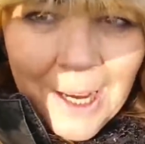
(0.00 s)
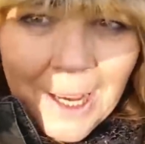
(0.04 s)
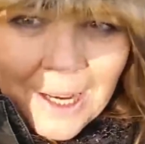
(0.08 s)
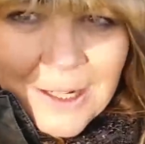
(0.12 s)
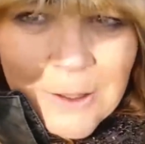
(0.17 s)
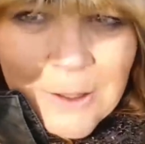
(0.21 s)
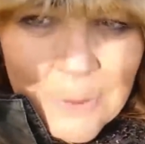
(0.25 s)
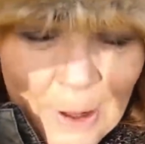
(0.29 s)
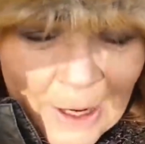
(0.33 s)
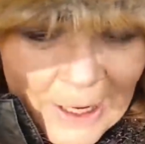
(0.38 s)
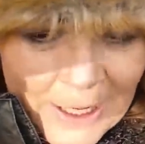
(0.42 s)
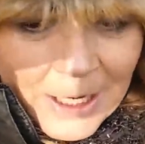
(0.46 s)

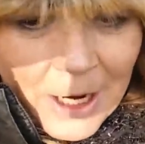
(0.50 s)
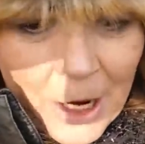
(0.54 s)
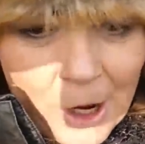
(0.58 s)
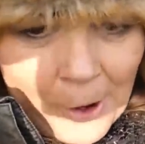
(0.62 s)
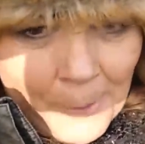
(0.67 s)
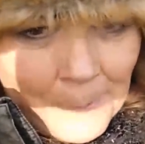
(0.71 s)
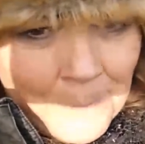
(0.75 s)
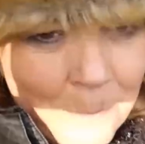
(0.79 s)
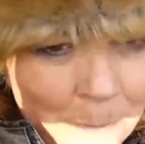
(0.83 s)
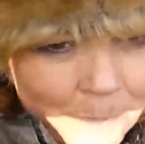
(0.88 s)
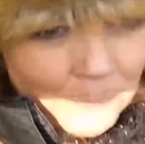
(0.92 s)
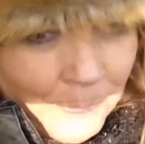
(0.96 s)
Anyway,
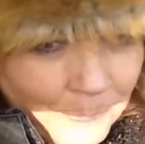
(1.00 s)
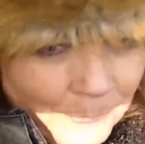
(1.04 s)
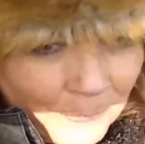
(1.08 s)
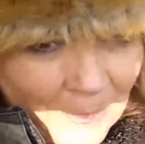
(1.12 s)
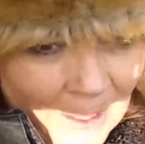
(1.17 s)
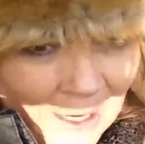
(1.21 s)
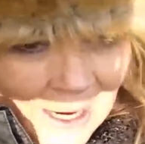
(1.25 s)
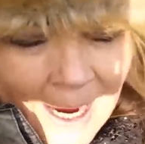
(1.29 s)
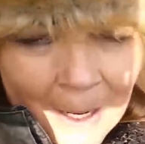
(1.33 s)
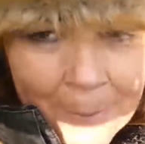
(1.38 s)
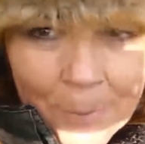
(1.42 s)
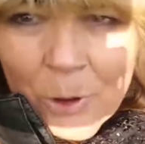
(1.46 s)

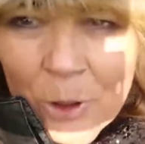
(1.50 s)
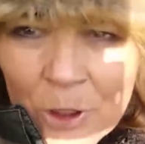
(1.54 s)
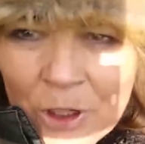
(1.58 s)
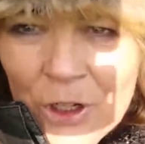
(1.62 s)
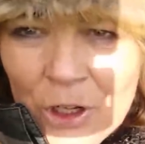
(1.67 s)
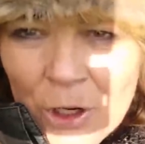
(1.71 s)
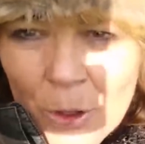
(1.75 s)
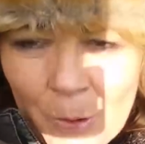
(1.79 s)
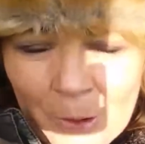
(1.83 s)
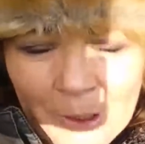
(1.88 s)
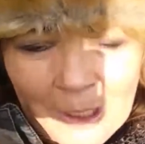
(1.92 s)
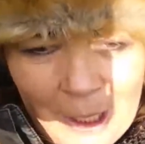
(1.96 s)
I'm going to
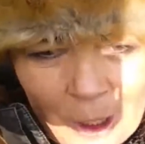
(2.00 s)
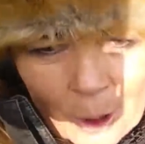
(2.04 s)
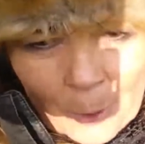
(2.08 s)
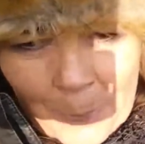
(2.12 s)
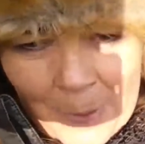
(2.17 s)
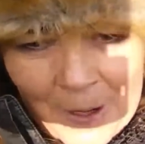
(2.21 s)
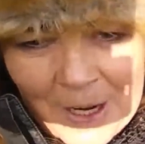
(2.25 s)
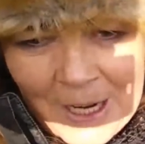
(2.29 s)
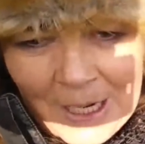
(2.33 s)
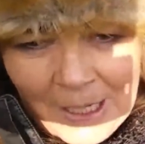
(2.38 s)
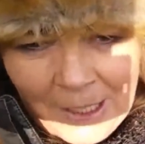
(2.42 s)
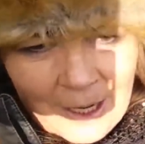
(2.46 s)
do a little
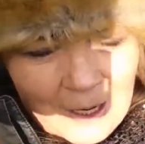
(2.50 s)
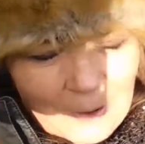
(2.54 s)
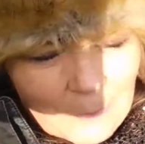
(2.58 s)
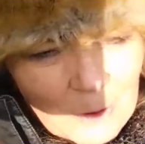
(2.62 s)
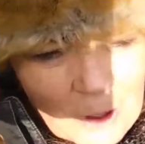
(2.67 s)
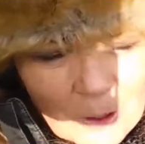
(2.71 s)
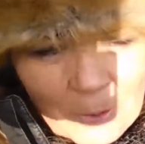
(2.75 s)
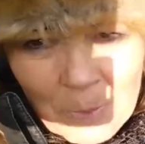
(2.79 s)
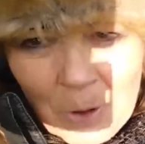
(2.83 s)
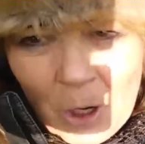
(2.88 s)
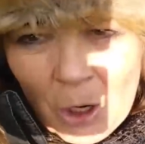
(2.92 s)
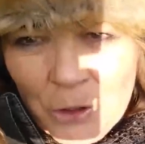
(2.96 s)
bit of,
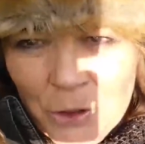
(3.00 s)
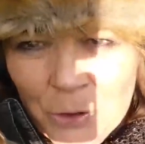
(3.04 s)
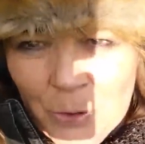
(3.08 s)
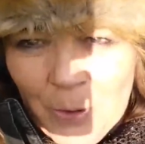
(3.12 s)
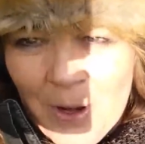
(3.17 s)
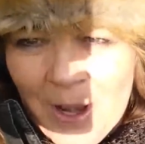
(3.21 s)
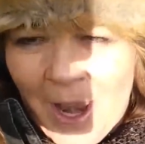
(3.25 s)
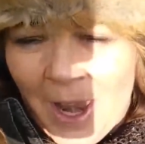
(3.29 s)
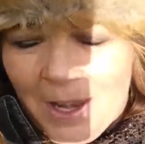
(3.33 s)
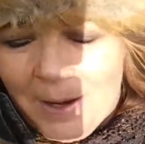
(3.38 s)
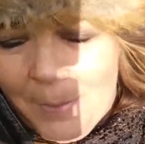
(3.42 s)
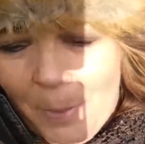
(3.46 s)
I'm not
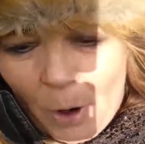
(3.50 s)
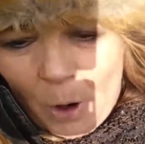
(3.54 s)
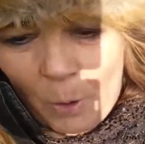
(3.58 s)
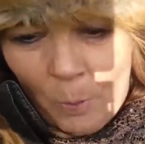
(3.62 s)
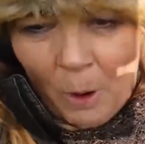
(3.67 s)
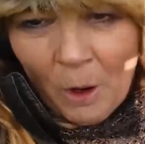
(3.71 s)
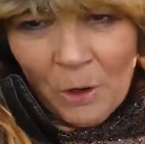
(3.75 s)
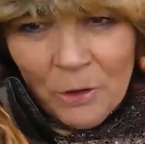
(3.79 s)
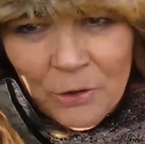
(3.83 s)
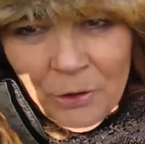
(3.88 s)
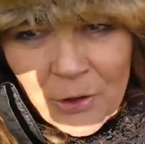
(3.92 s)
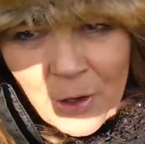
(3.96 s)
doing any more
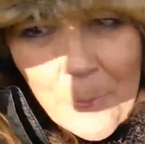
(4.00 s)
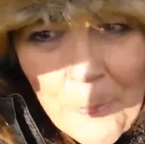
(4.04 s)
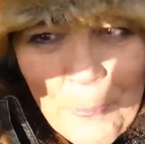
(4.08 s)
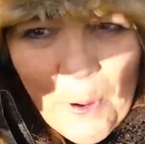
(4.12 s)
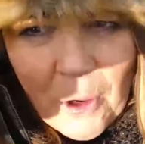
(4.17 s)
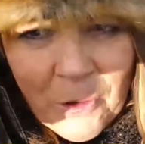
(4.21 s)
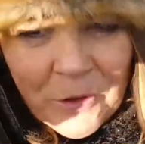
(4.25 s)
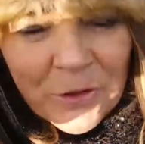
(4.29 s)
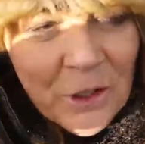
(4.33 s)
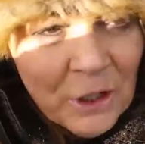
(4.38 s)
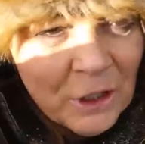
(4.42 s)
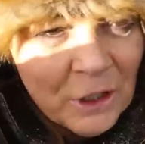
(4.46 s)
wander and
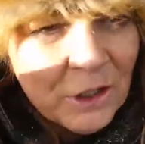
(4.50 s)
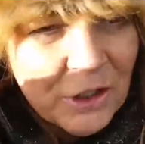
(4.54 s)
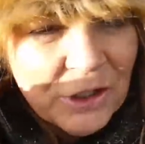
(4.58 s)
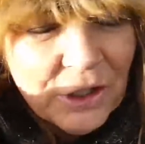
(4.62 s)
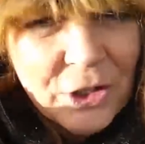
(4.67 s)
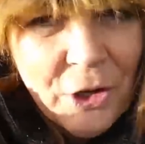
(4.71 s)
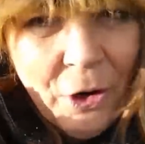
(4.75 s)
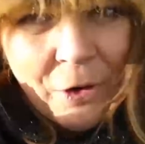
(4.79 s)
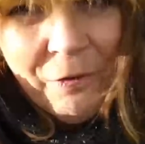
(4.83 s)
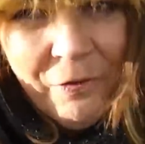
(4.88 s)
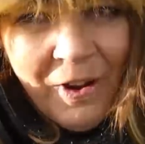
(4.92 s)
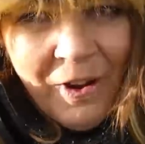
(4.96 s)
ponder because I
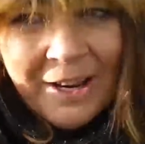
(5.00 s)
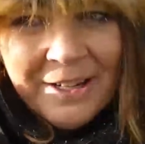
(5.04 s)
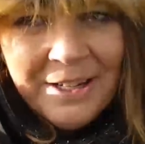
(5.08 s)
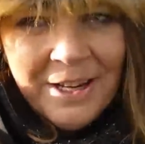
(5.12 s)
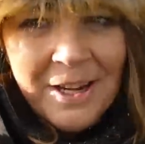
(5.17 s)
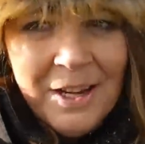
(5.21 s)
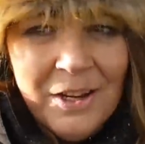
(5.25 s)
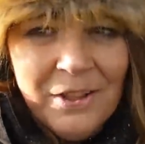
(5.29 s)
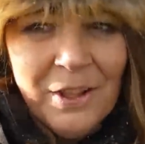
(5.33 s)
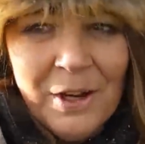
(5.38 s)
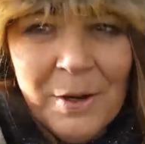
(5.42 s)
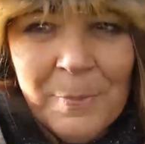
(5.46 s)
don't find
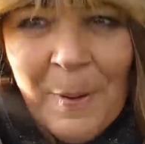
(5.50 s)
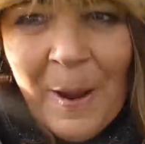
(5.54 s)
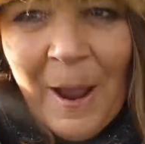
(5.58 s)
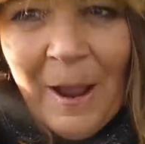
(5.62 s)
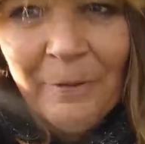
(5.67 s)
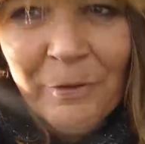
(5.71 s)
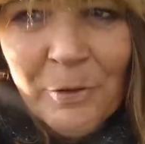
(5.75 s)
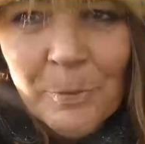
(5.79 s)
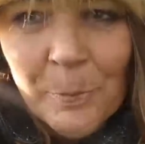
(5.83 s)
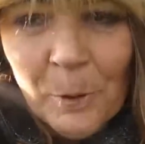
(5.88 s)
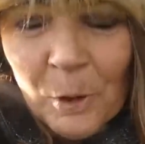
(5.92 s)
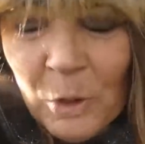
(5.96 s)
anything
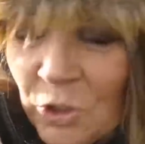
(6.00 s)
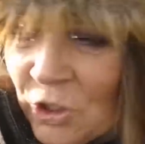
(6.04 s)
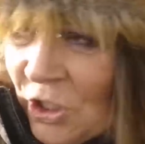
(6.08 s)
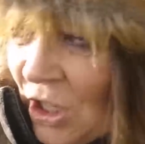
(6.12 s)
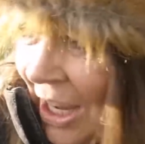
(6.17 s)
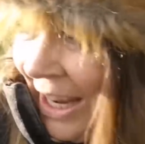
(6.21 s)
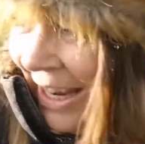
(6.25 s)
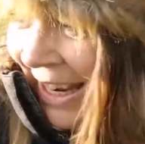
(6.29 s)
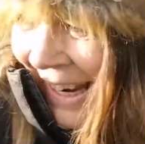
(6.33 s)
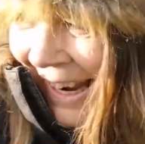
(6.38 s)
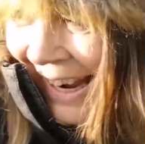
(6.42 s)
apart from buttons.